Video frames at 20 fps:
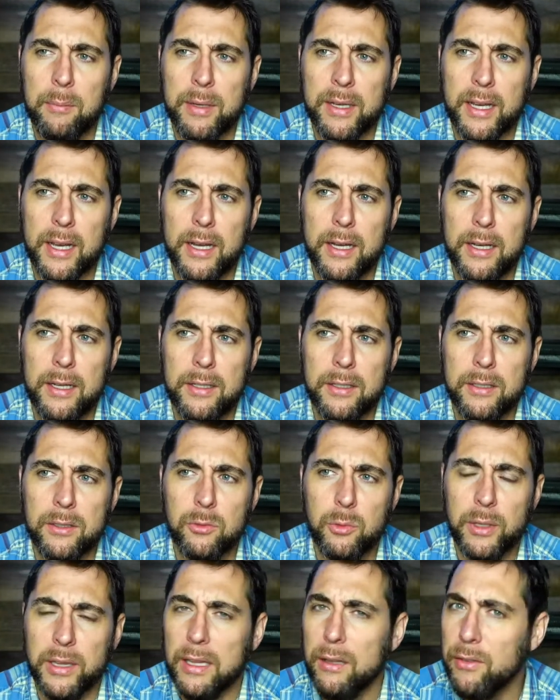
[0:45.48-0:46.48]

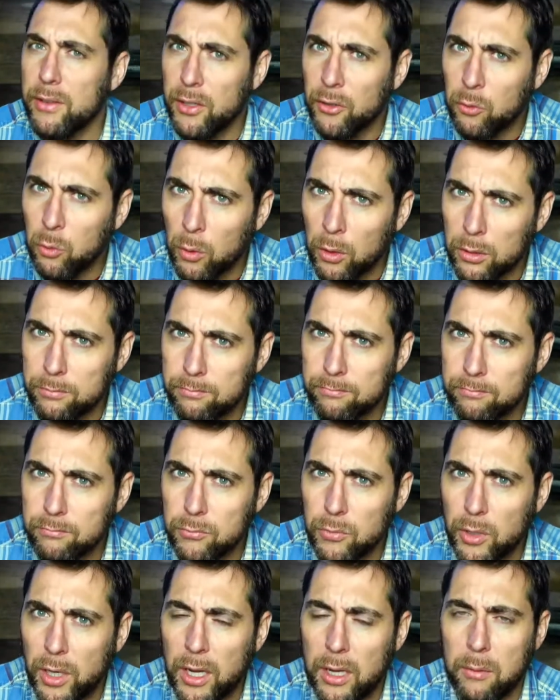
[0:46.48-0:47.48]
Because we live in this world,
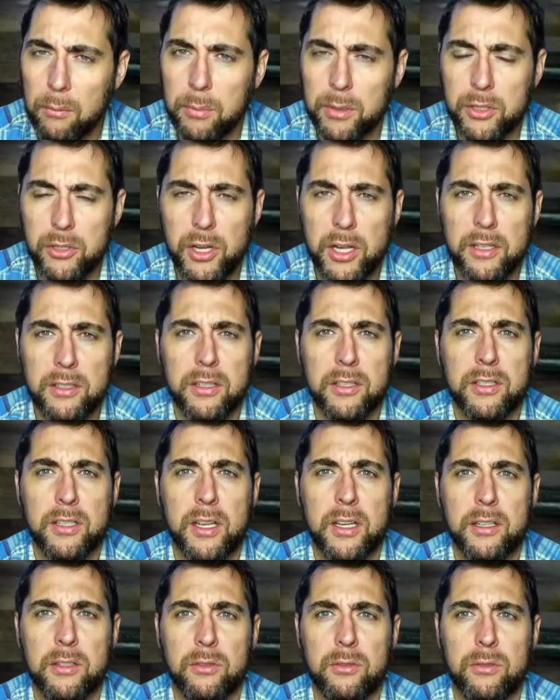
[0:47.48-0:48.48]
right? But Jesus
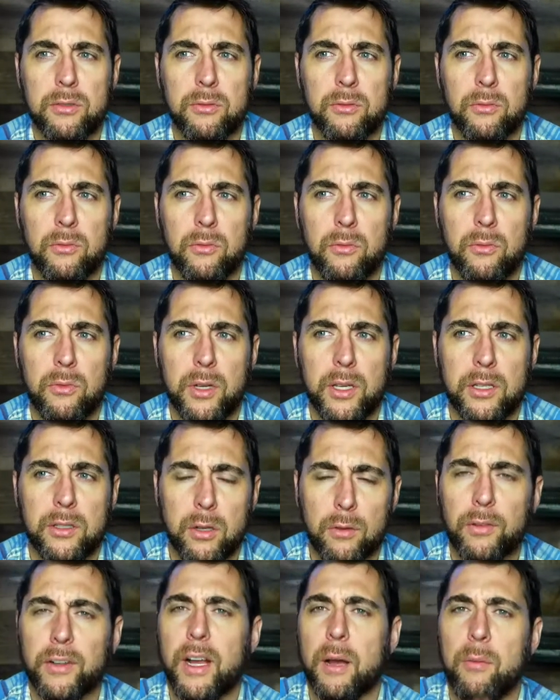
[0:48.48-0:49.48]
says
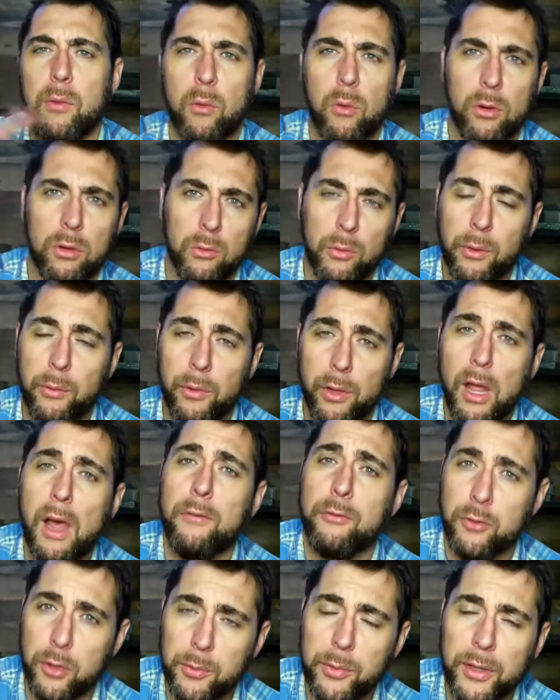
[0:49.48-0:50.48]
he's overcome the world. We will
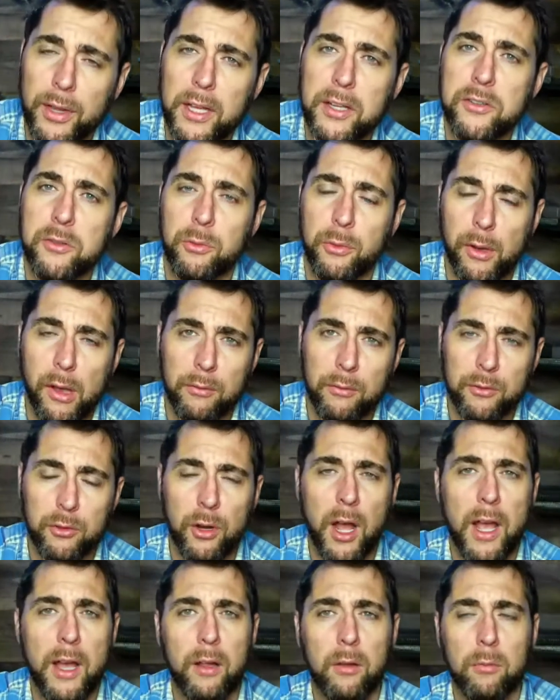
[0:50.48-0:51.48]
have tribulation. We have
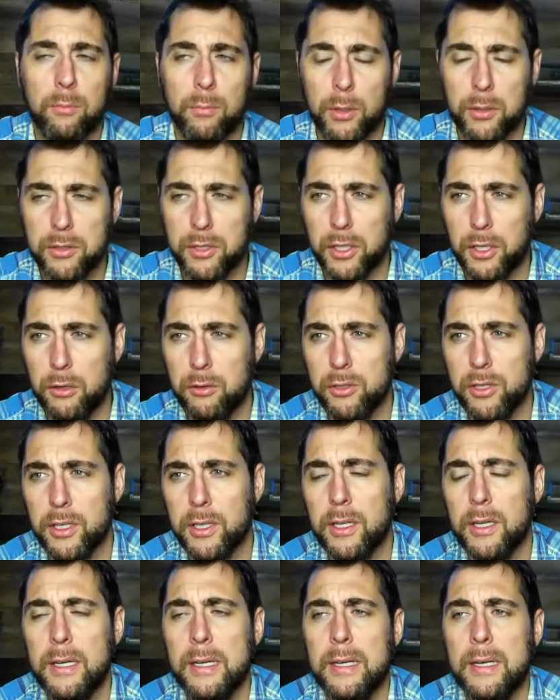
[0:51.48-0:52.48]
trial,
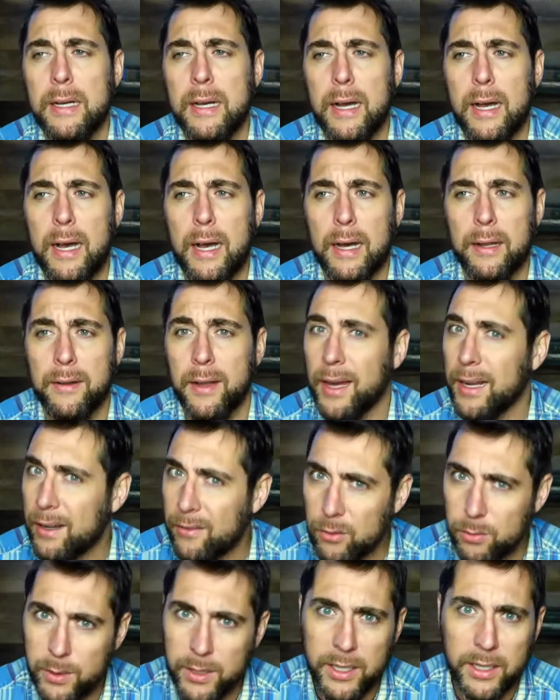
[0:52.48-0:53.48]
persecution.
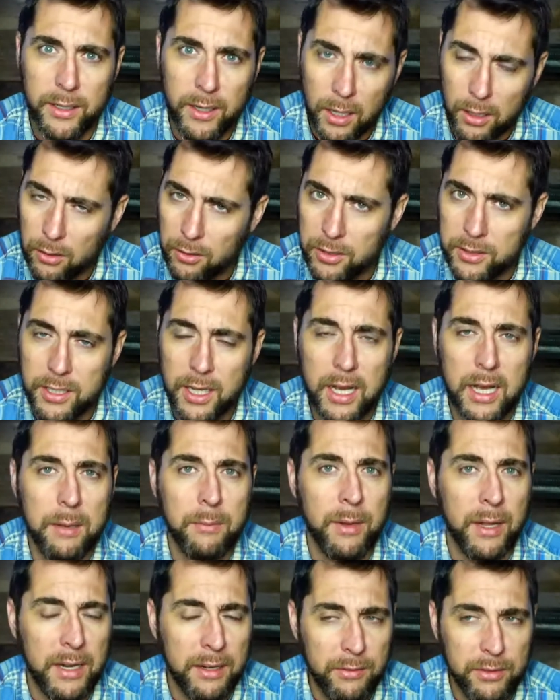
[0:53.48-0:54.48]
Not everybody, not all the
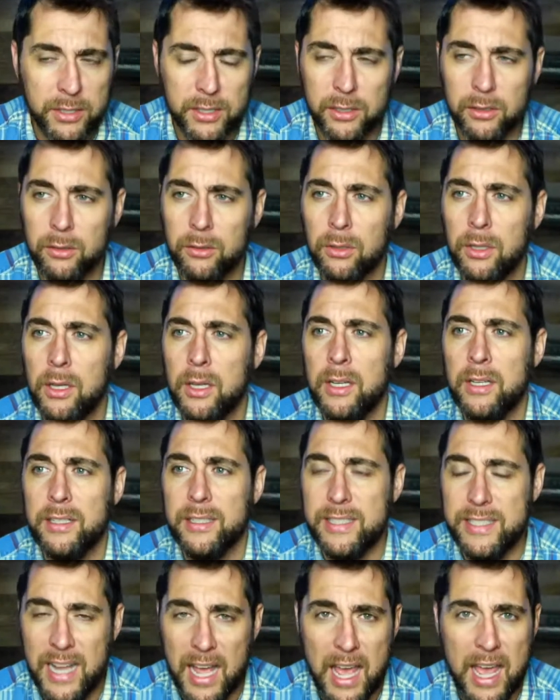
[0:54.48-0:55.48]
time, not every single
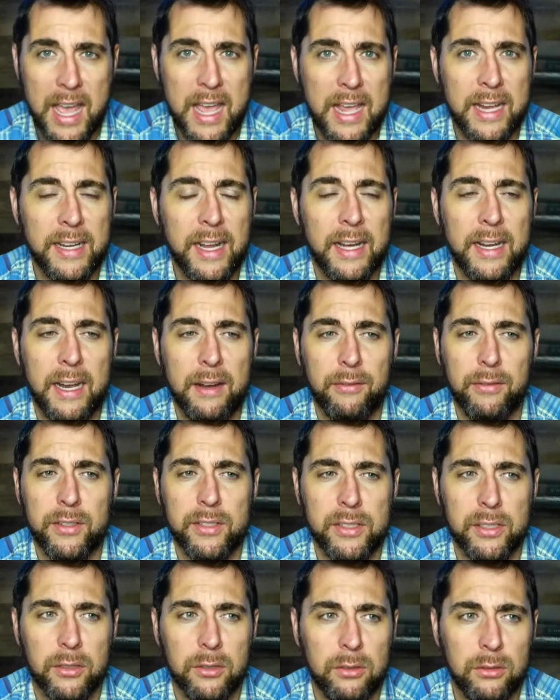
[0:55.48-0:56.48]
day, not
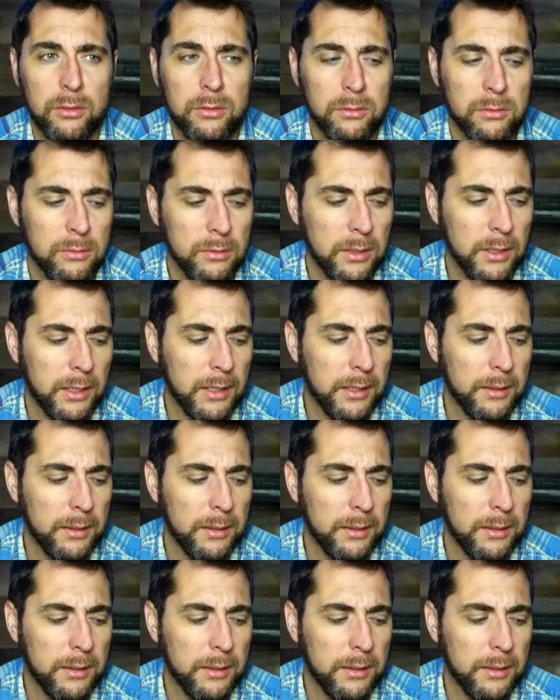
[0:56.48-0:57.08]
every single